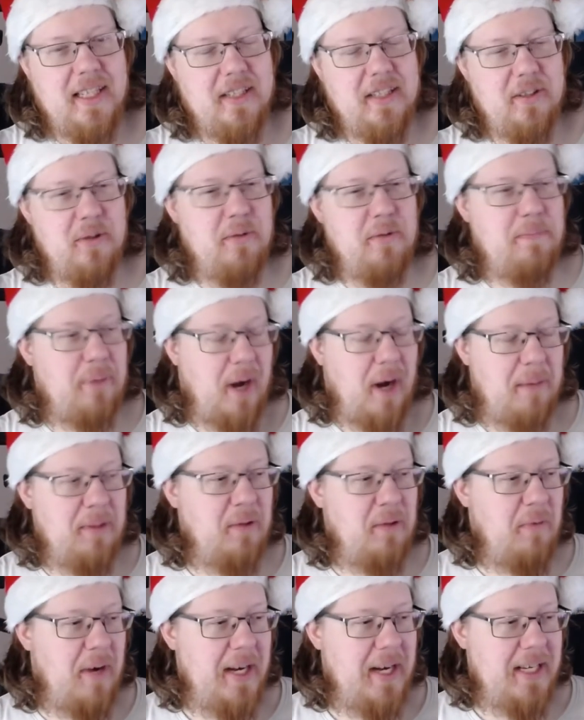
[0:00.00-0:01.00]
do probably
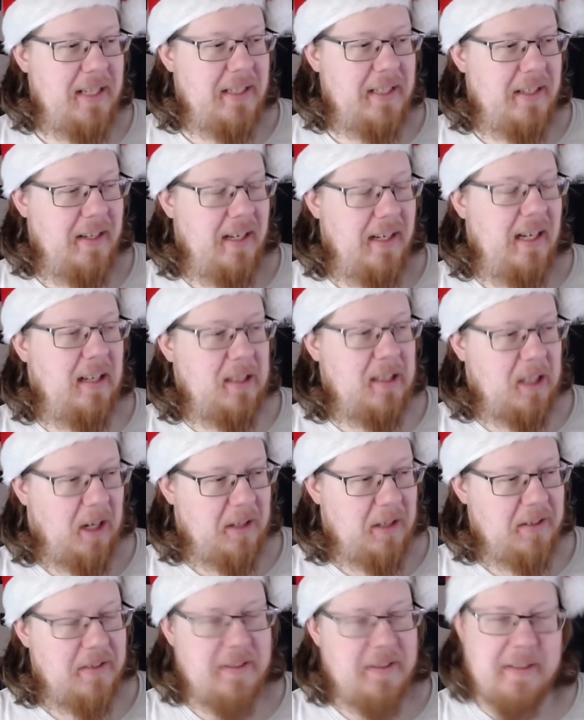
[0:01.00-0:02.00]
weigh a
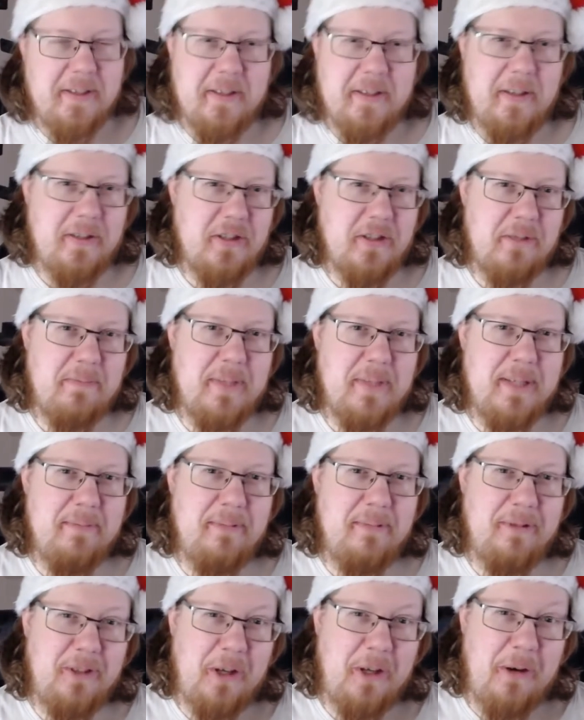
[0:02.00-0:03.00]
lot on some
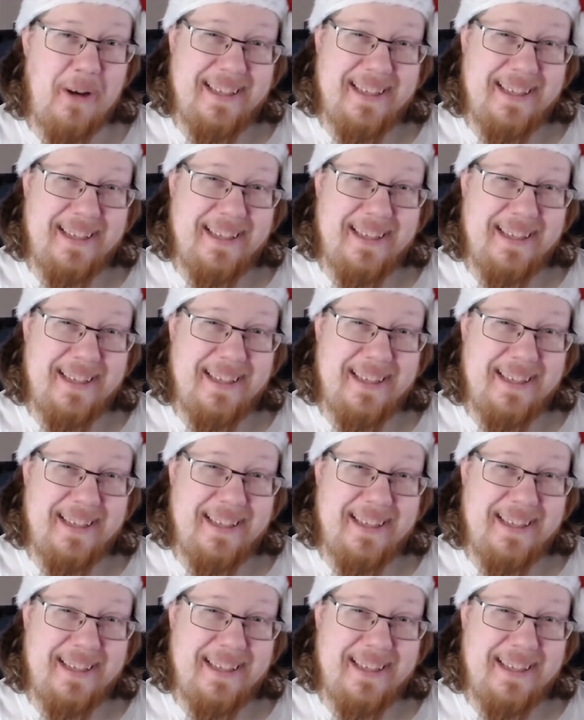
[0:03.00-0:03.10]
people though.